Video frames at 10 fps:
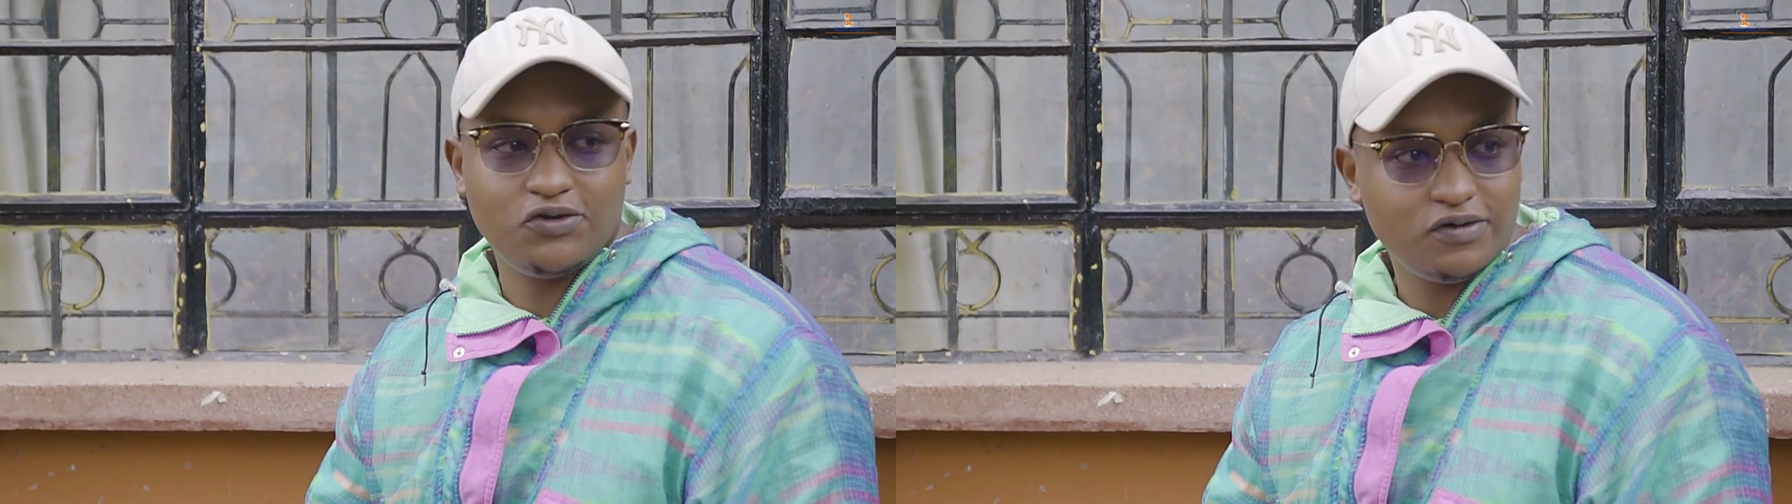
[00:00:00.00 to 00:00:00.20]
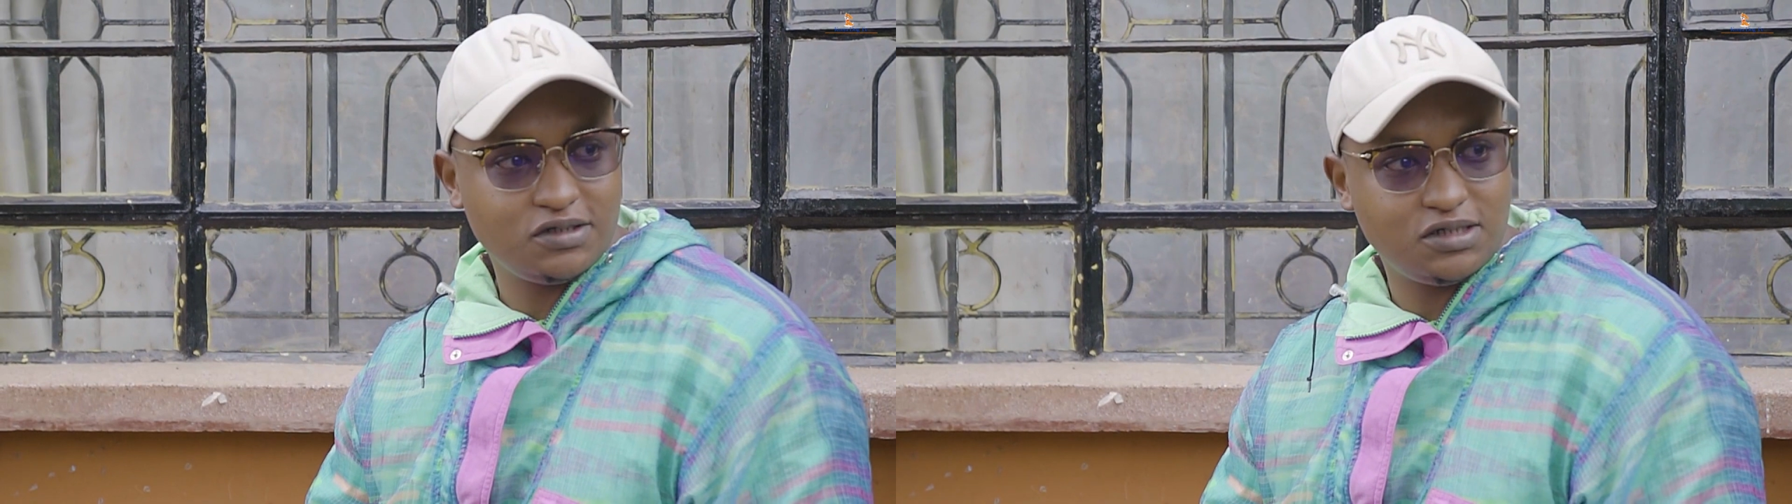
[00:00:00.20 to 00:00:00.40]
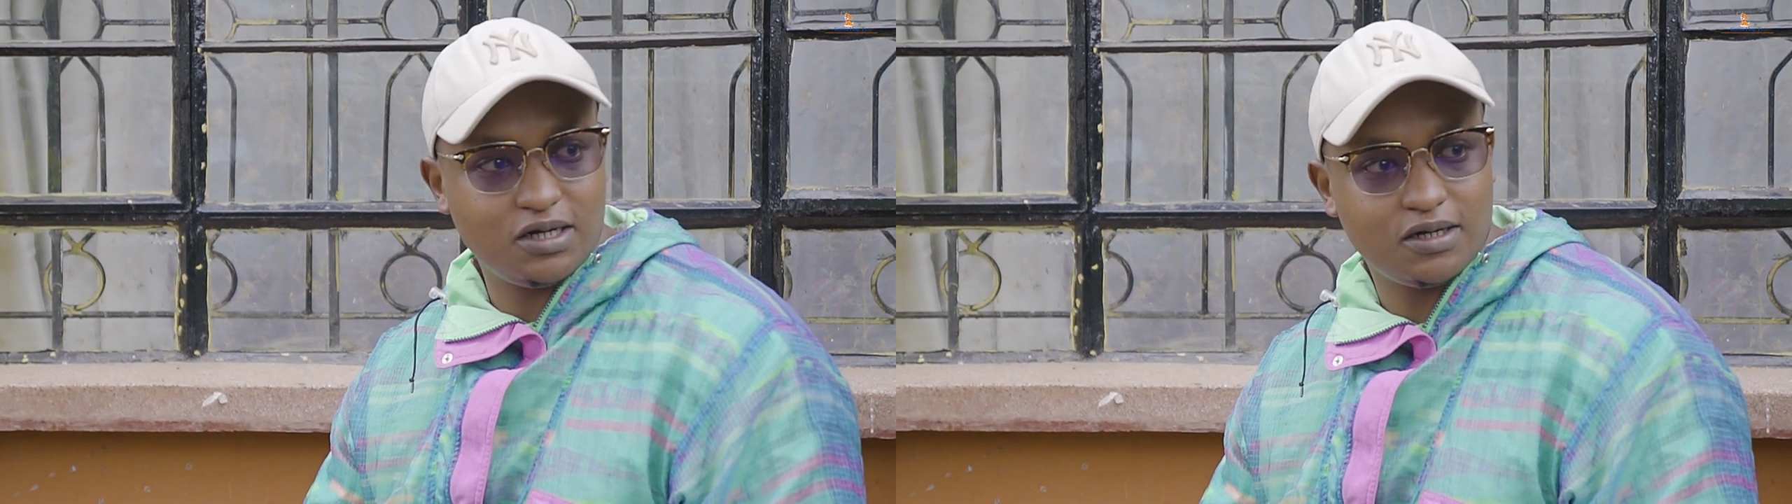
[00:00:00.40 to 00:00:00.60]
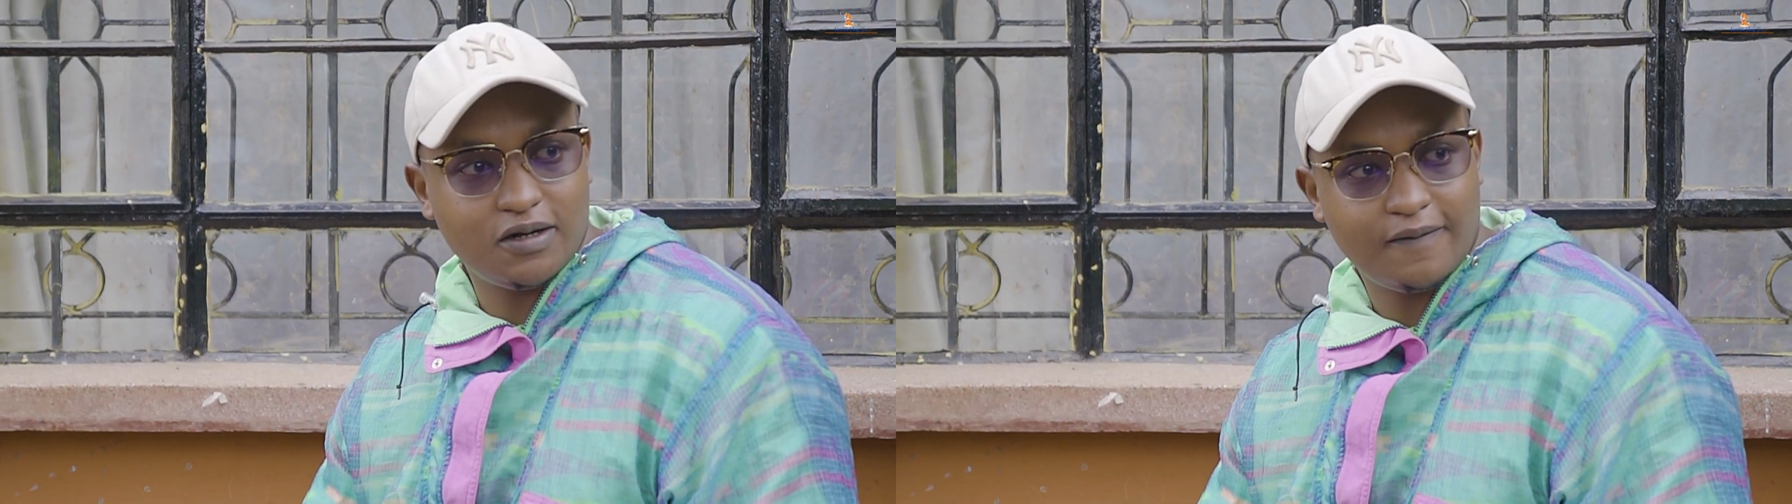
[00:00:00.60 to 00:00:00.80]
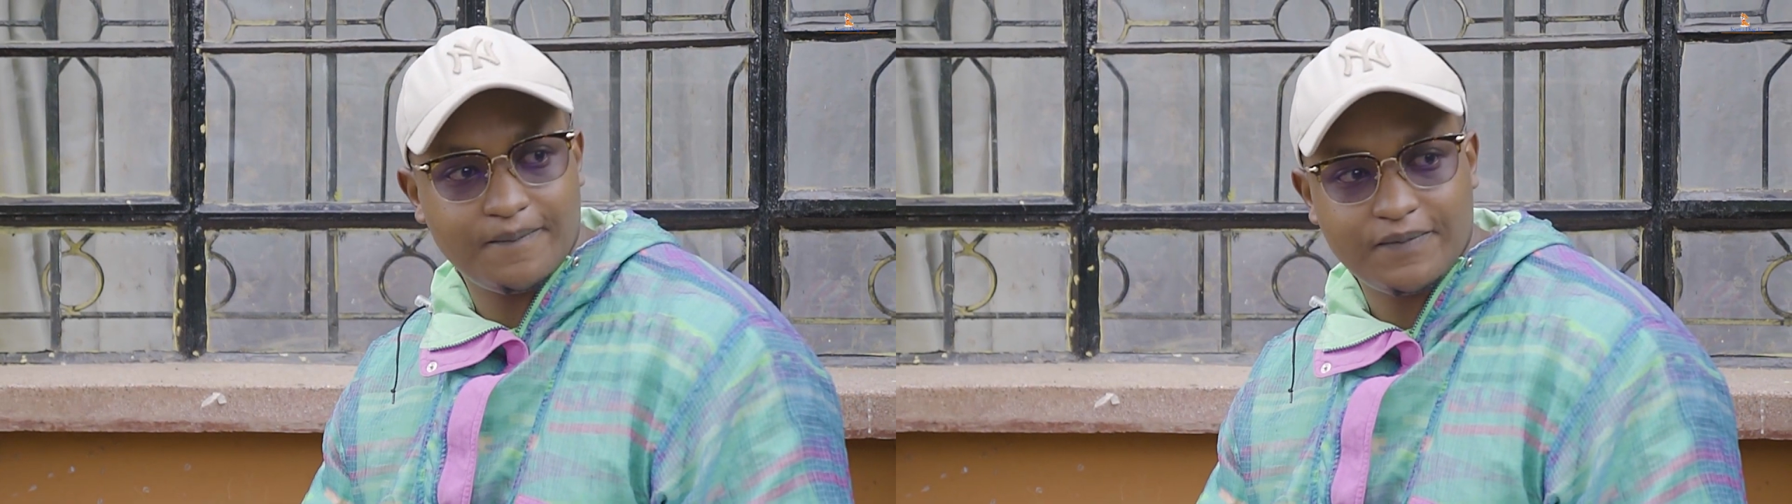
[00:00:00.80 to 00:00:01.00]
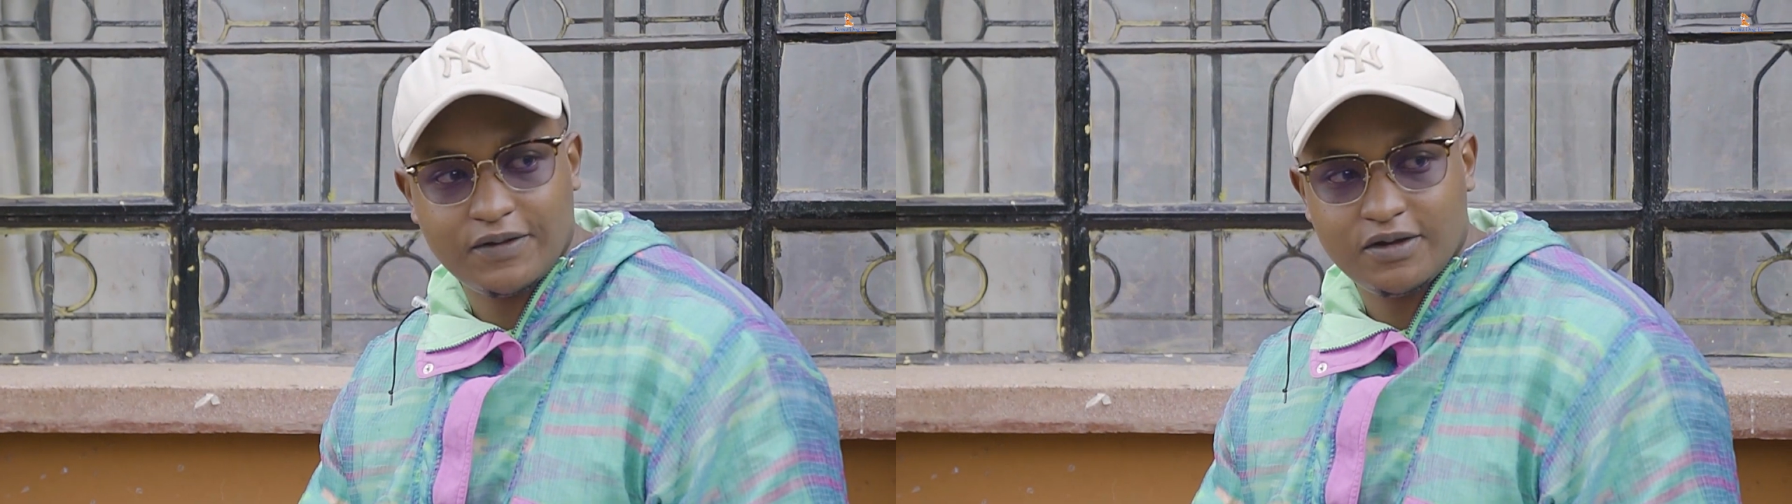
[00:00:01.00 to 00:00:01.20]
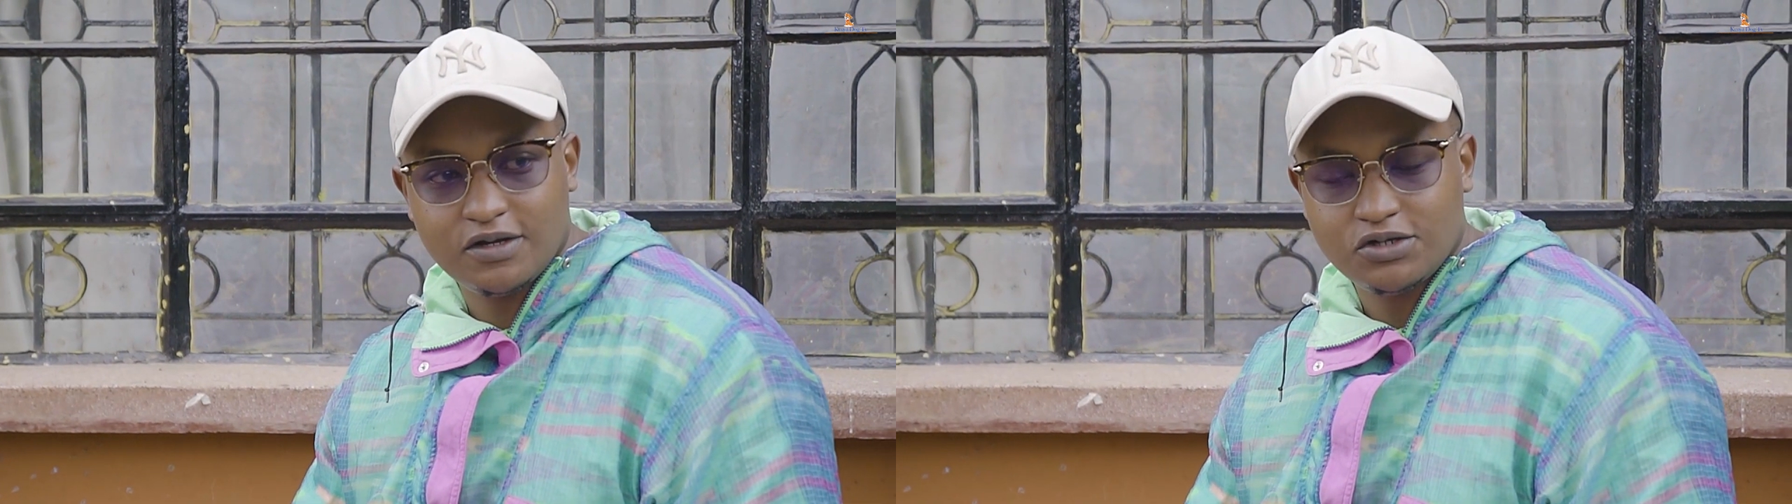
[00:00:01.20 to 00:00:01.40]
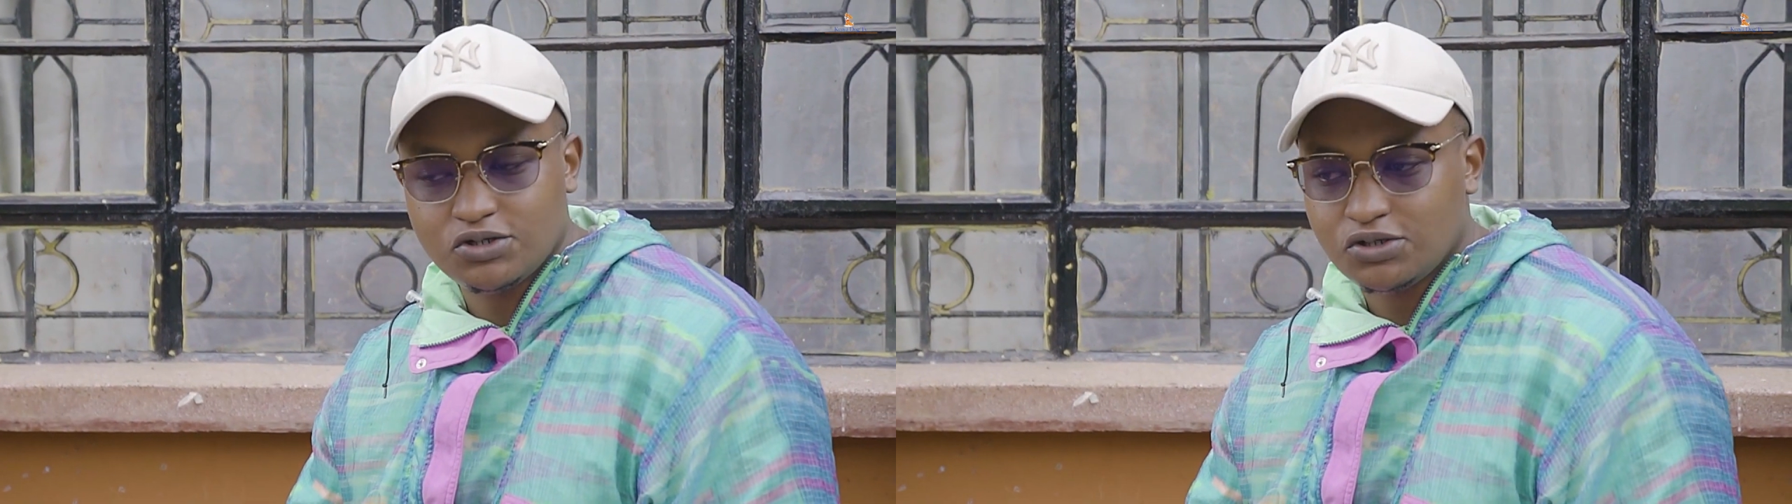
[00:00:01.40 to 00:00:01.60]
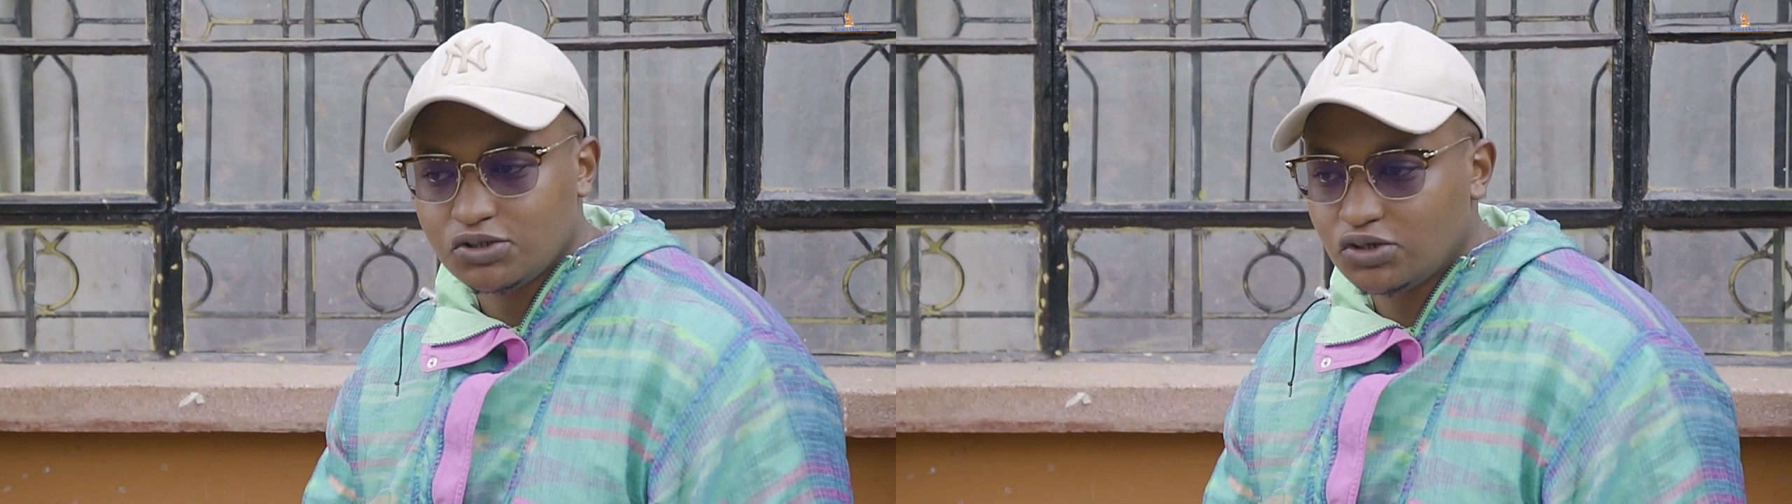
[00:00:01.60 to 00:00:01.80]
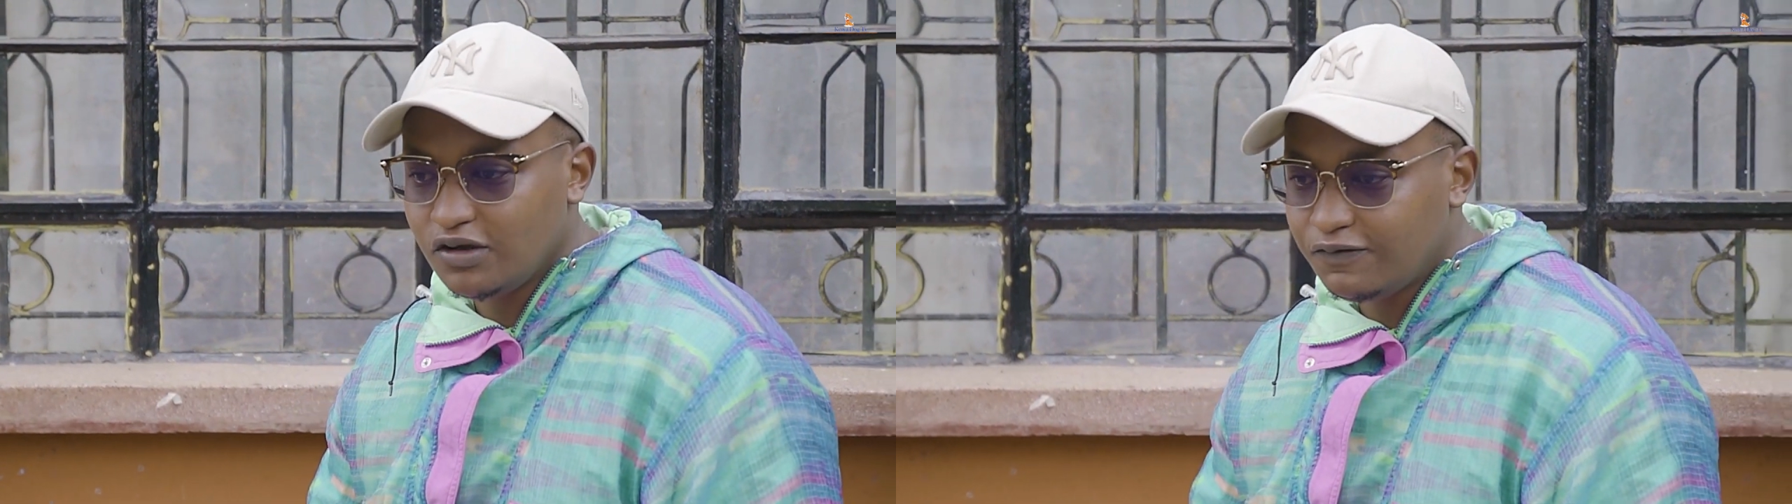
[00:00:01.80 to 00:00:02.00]
You understand?
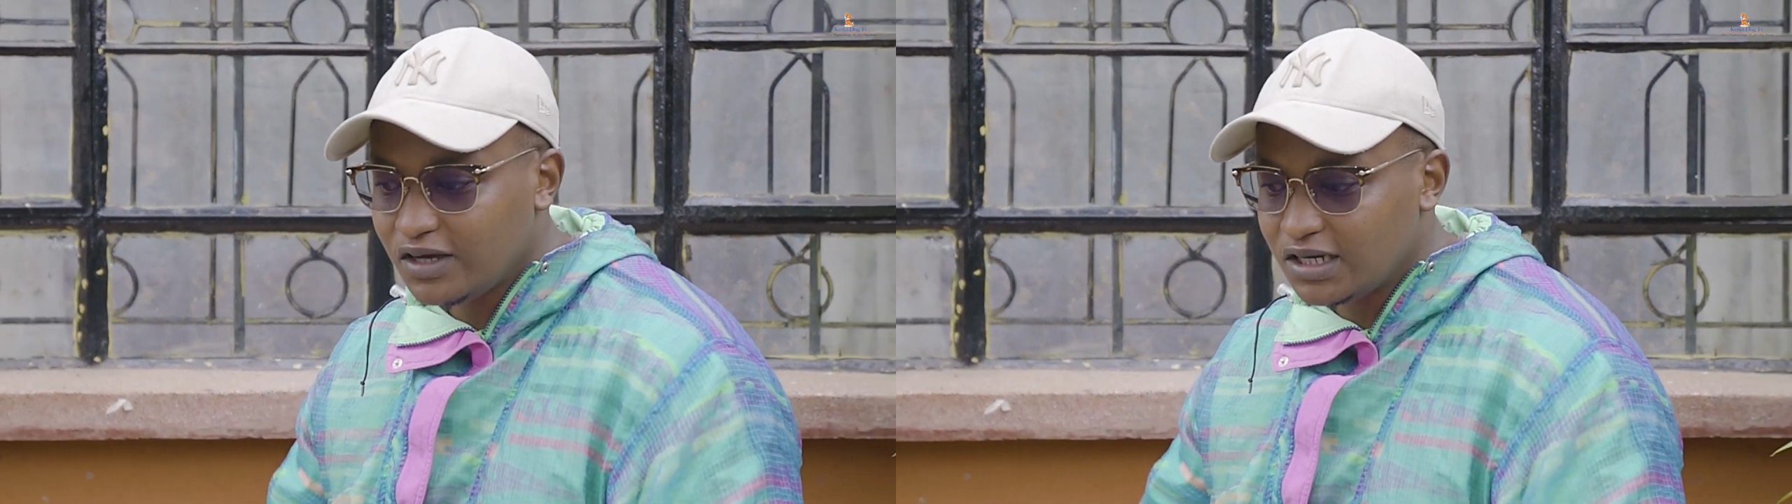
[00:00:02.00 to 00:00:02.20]
So if you